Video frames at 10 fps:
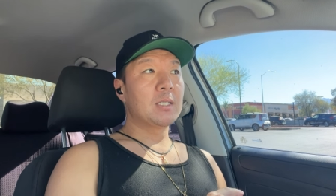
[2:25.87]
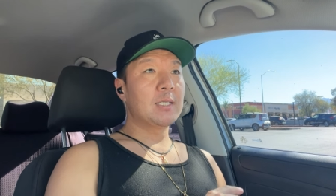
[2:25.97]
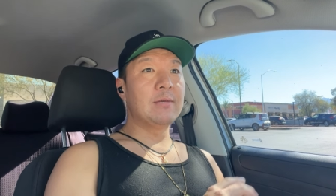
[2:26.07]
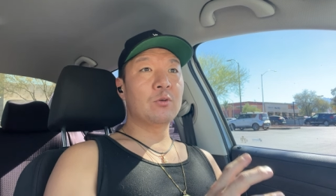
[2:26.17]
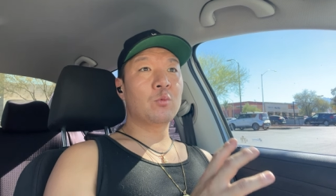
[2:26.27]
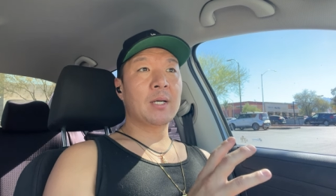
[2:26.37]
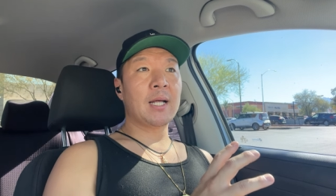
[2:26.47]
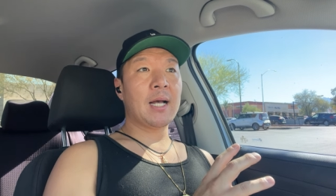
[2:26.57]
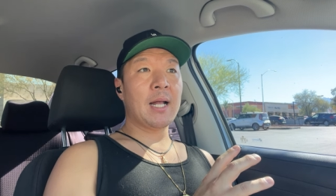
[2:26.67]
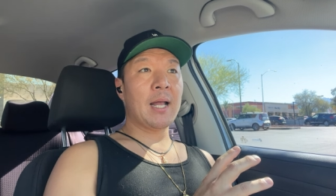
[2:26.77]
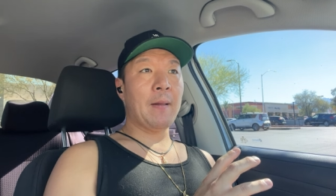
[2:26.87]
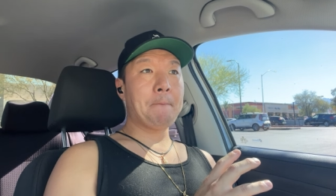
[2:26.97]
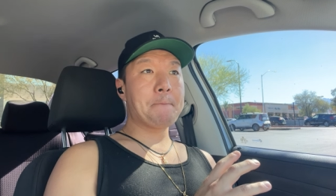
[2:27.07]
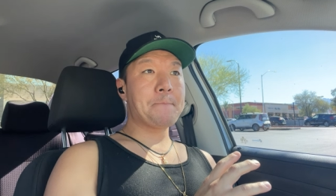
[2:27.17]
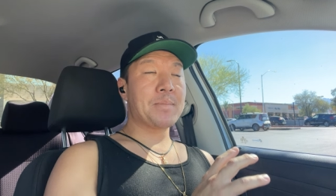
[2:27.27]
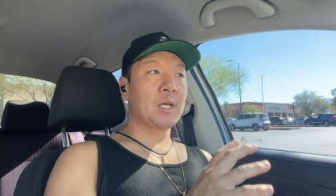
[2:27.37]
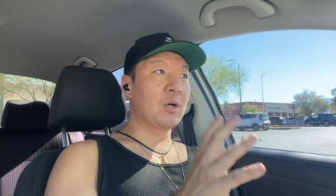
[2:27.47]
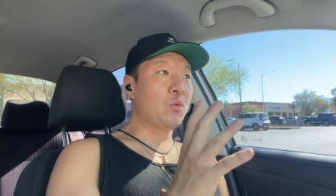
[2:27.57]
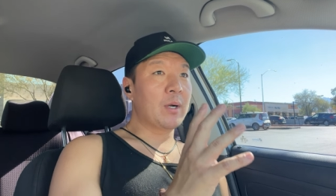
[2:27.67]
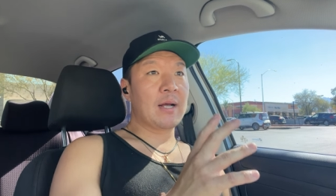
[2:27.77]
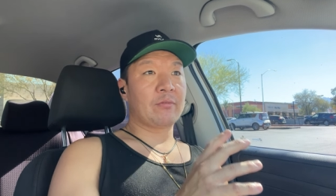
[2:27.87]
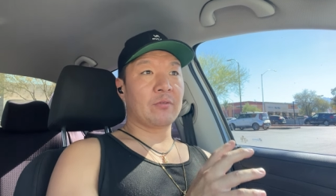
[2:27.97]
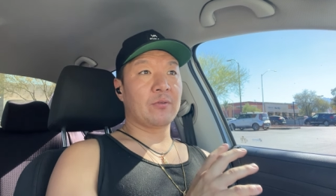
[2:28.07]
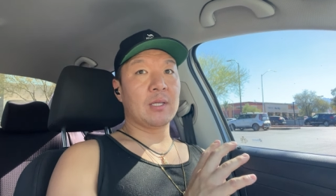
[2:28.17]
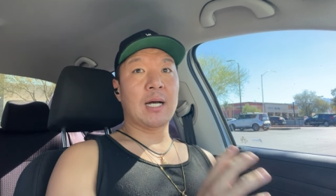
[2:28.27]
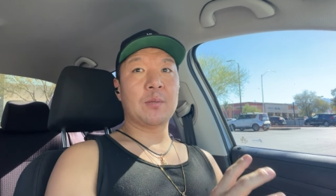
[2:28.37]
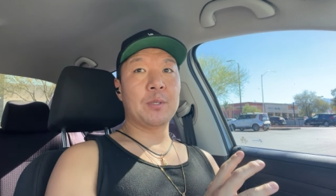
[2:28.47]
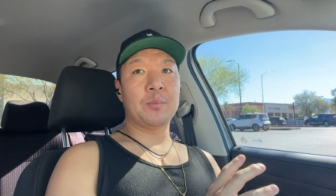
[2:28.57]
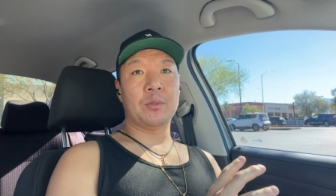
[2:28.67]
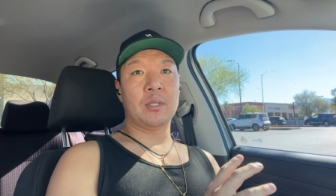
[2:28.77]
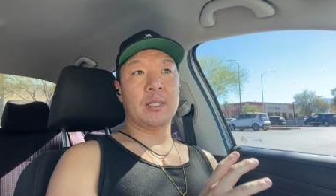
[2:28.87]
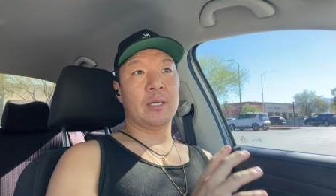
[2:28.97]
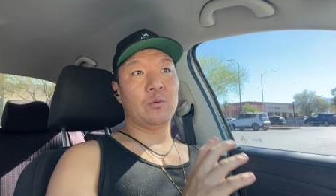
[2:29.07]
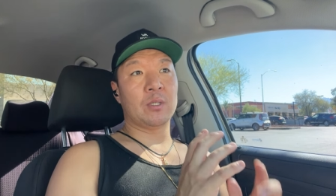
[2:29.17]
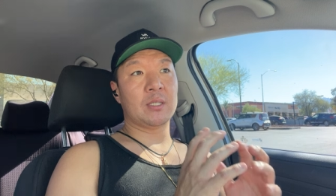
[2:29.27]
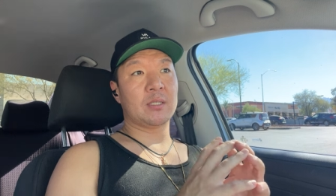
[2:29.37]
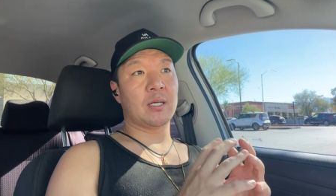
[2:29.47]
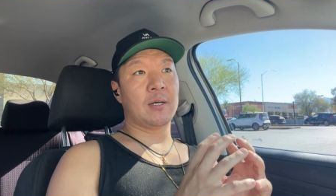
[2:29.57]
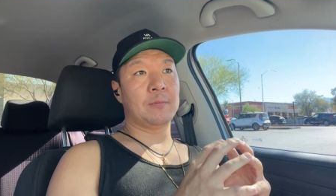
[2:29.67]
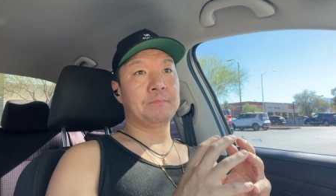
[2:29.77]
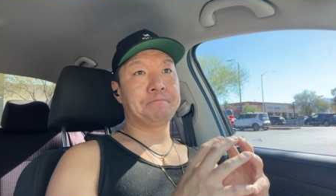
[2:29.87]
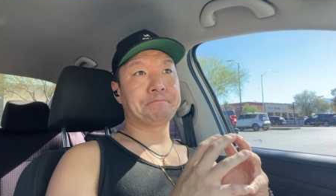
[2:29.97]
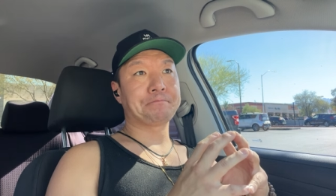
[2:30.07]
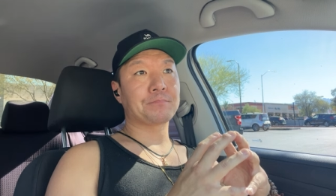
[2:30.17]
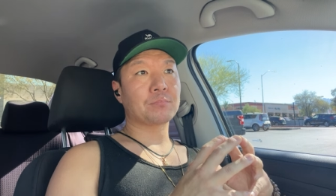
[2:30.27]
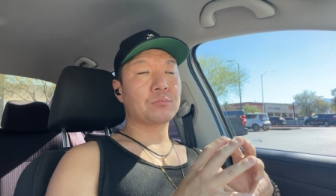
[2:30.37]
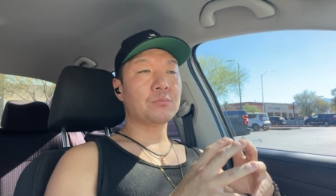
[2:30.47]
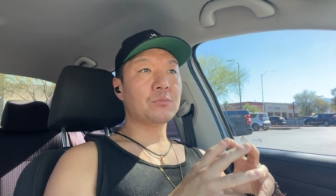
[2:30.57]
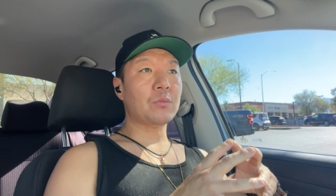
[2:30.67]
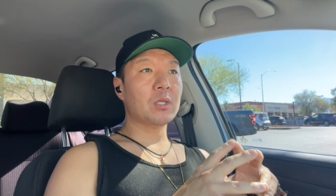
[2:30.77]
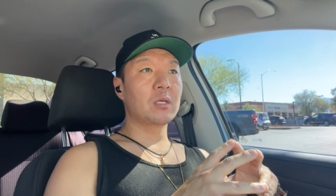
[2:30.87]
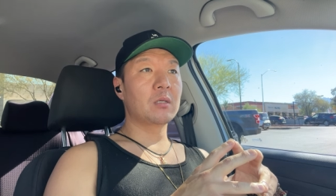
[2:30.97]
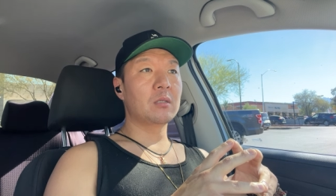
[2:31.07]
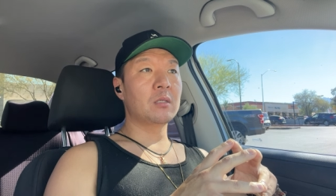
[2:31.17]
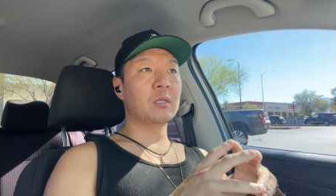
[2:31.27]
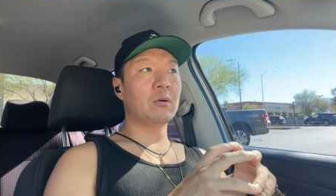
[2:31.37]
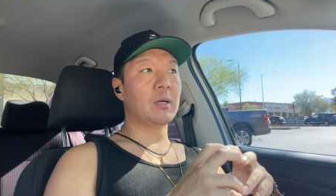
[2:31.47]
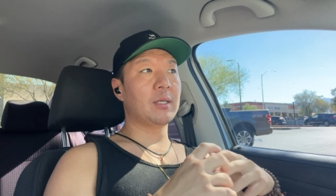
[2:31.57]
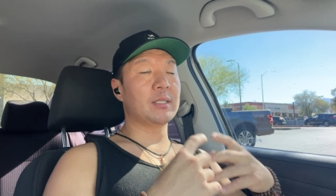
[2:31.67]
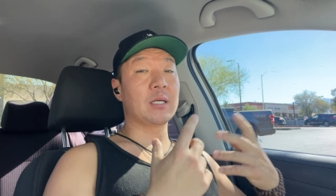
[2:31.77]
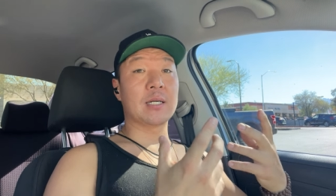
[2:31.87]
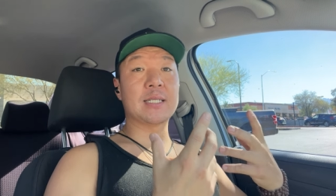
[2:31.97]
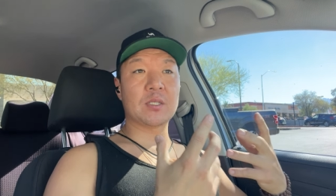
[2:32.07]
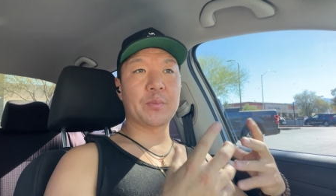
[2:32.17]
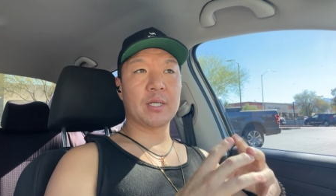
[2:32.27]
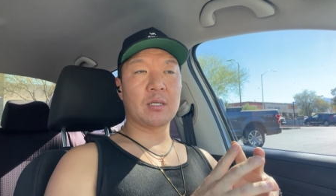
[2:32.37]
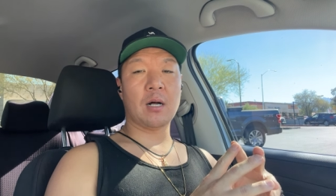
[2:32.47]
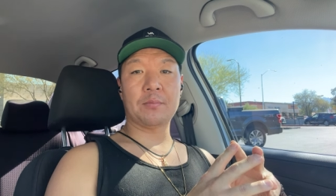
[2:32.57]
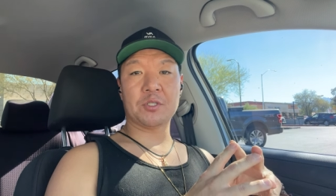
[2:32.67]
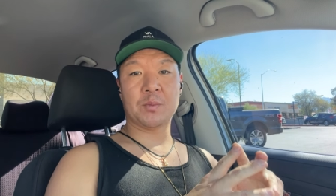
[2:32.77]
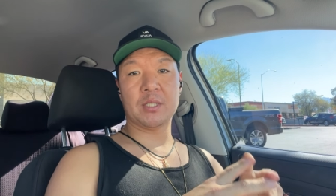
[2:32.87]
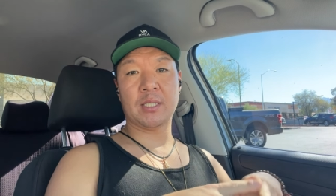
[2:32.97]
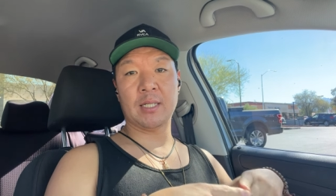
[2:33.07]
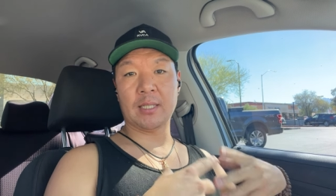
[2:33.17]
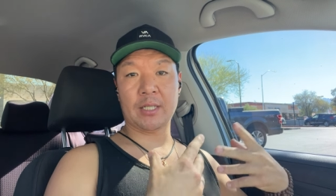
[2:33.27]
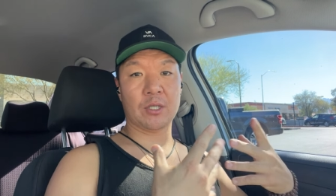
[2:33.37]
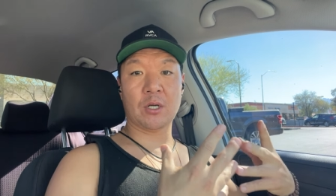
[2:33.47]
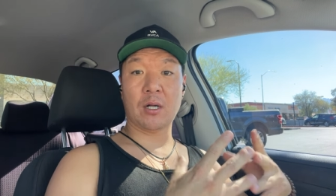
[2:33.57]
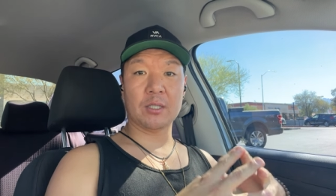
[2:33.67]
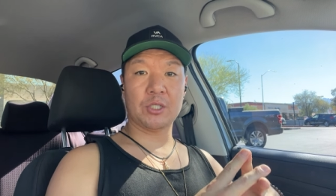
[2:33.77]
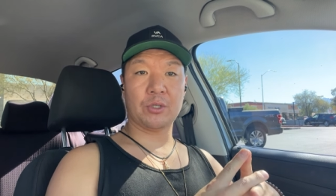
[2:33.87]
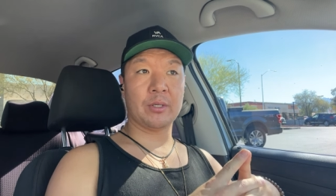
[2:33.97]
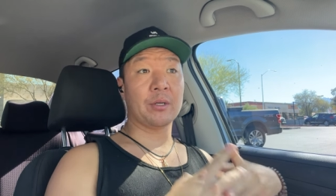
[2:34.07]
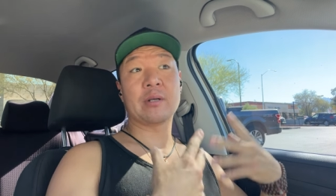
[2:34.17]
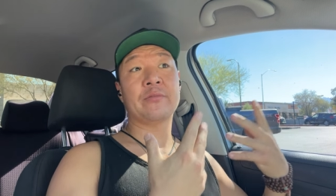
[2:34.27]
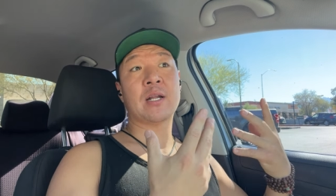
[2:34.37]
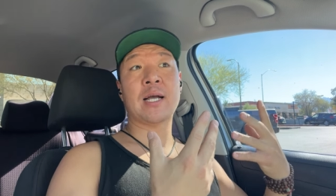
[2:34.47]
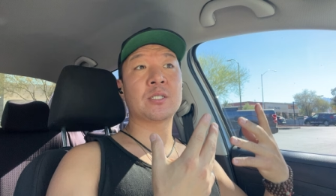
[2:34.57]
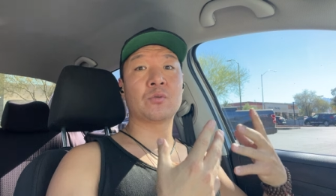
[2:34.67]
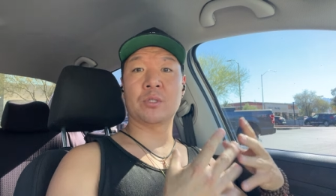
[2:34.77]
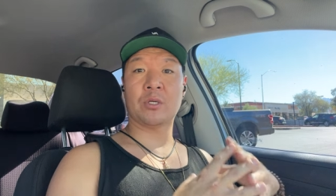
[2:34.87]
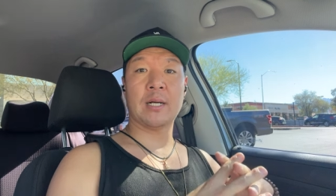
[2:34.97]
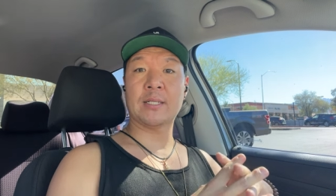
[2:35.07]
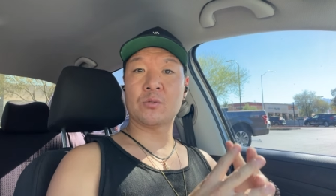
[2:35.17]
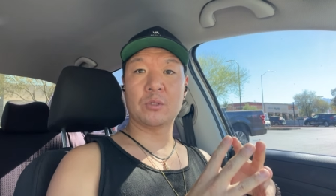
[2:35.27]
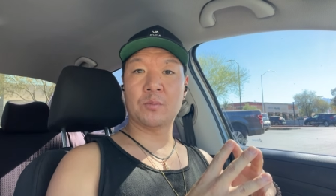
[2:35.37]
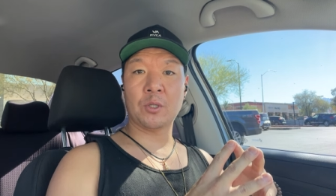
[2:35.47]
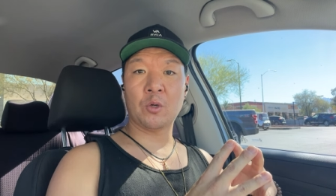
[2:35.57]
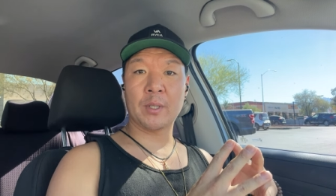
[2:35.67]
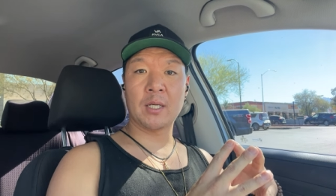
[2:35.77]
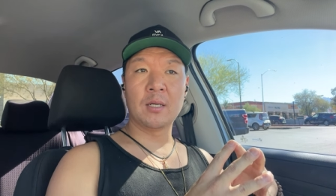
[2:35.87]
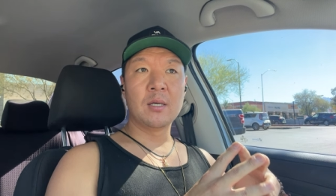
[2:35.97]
Even when I you know, whatever. For a lot of people, it was, um, you know, it, it is a big accomplishment to get like your college degree or even high school, your high school diploma.